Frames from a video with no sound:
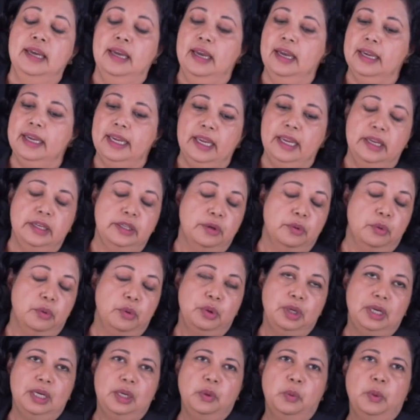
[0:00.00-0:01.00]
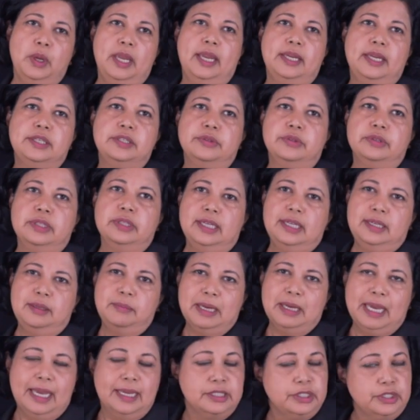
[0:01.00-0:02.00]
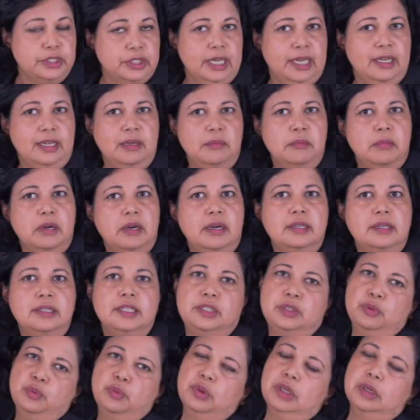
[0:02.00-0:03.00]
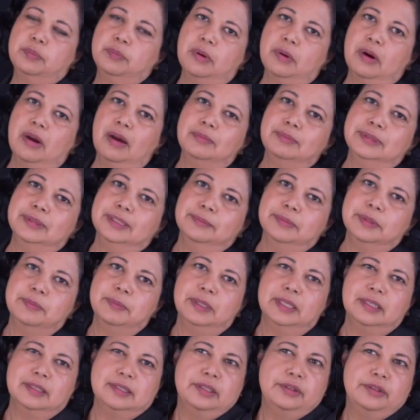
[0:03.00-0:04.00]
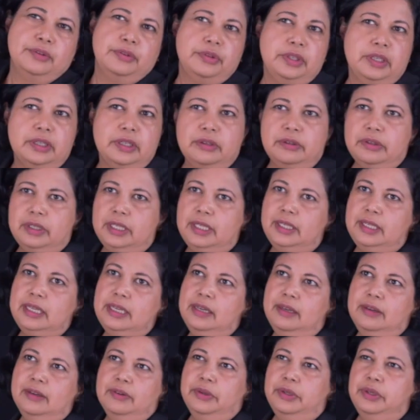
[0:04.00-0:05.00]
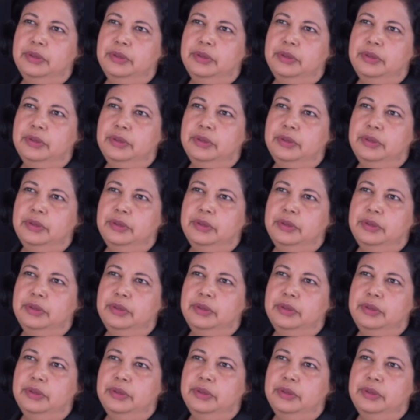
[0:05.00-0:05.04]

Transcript: Again, the only way to really master NMR is to work problems, because the theory,